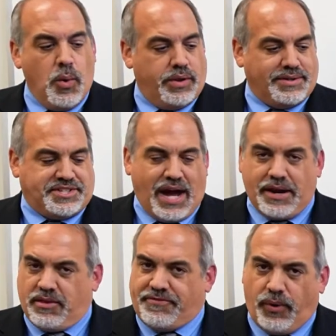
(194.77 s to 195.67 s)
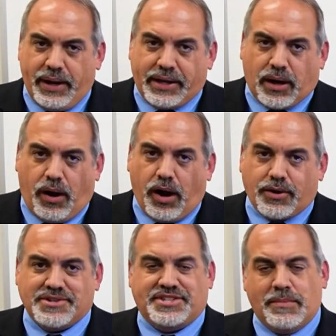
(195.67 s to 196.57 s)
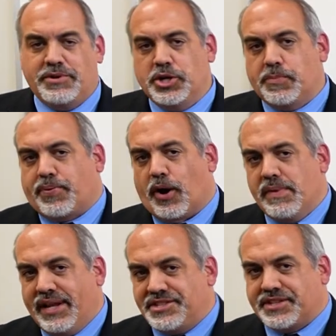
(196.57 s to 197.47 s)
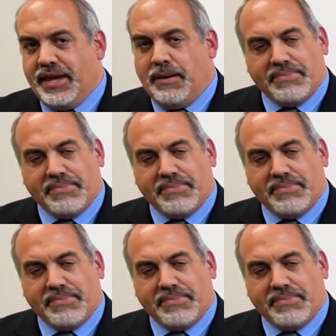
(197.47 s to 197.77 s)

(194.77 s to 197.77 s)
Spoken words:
Whether it's tied to the FOID card or some new permitting scheme,